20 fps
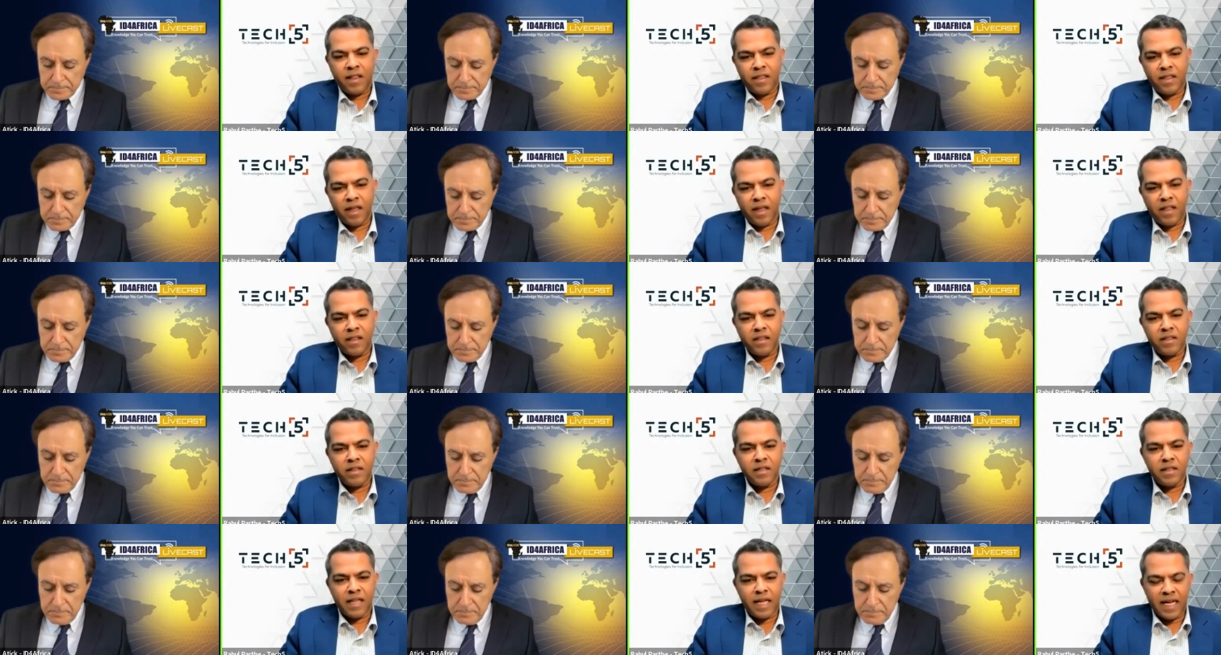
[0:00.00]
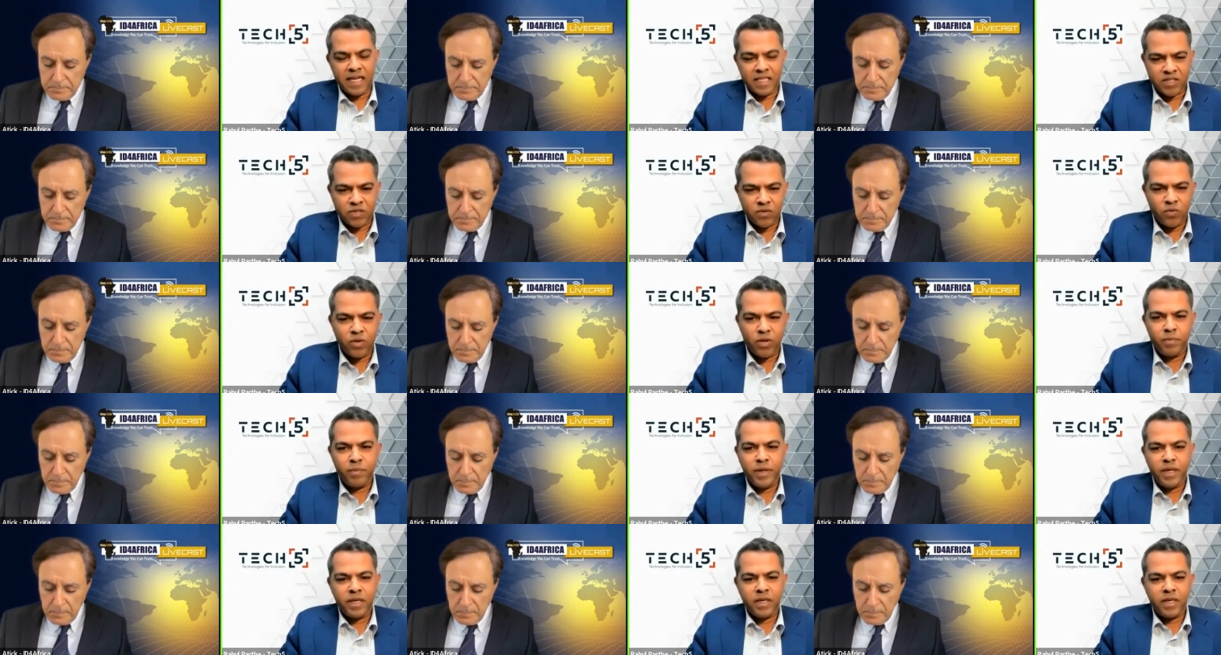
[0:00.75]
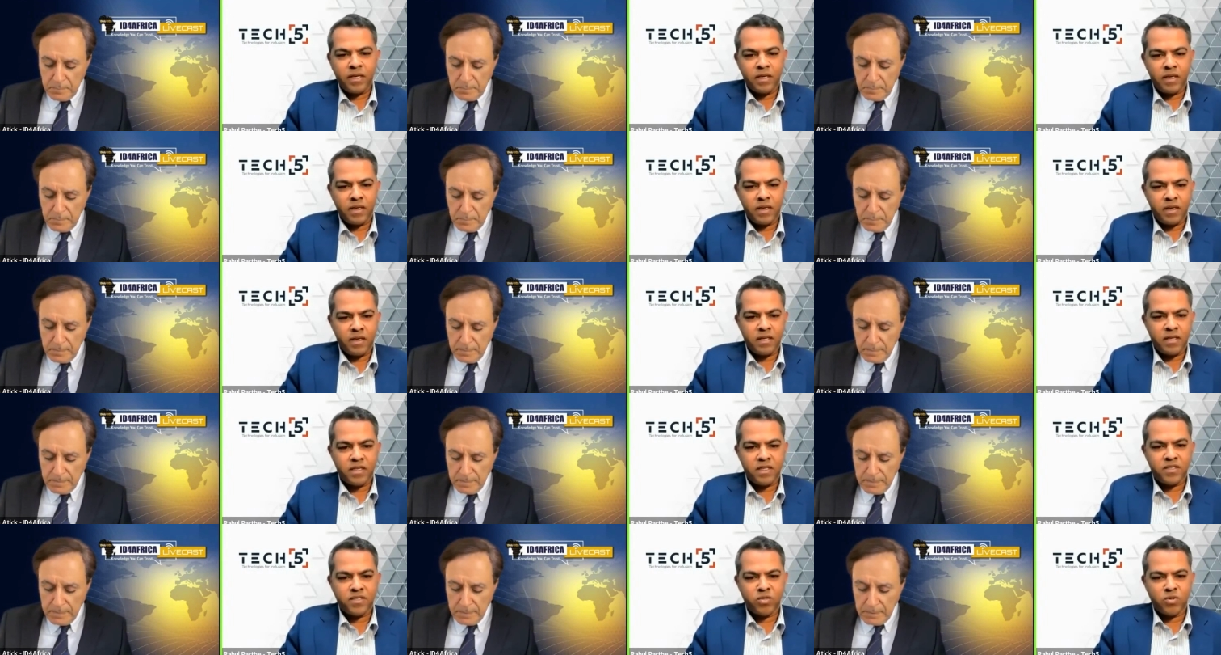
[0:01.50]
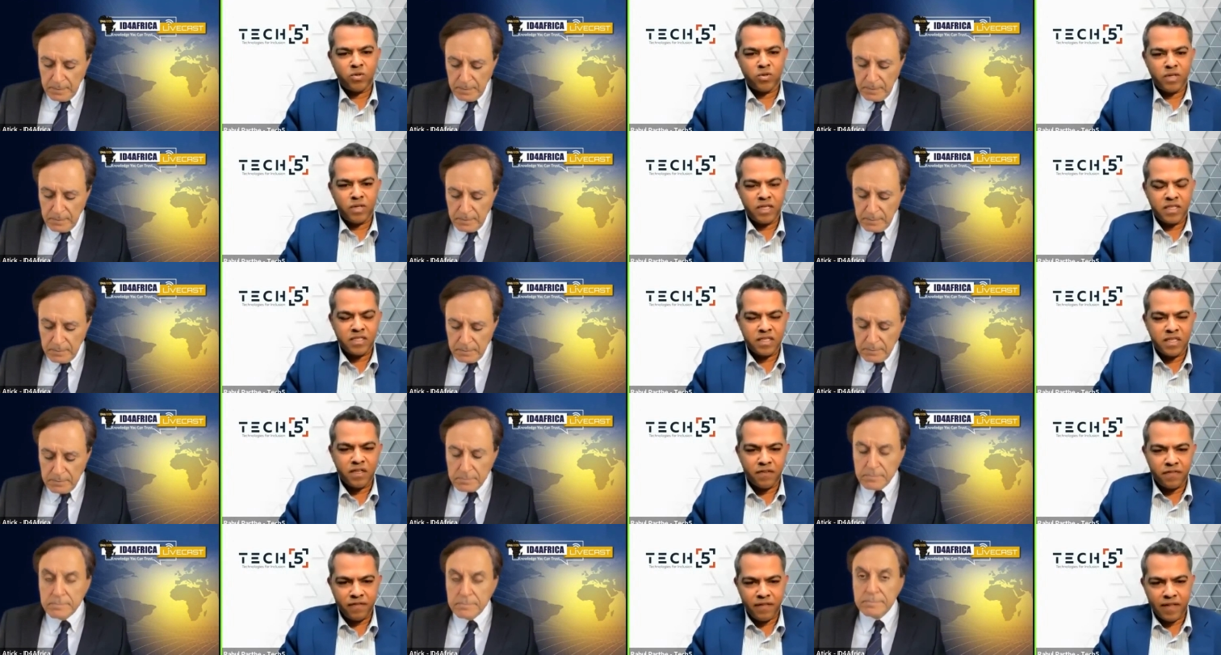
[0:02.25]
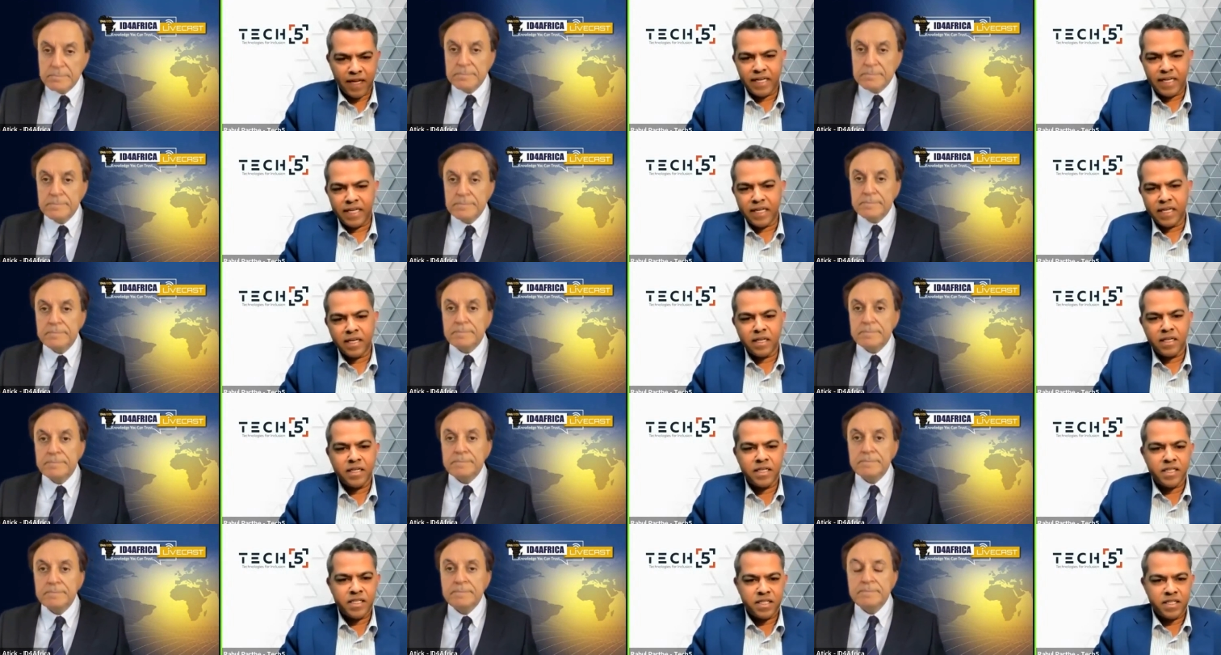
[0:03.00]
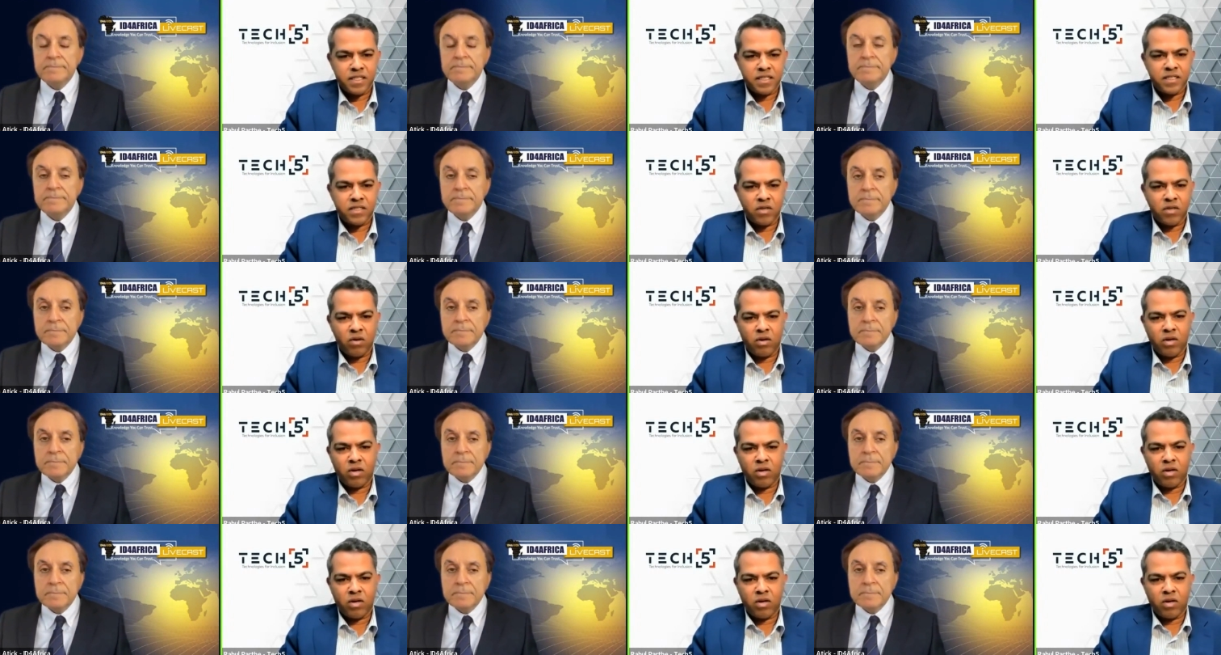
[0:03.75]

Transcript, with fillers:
Speaker 1: And then the last would be is, you know, there is enough lighting conditions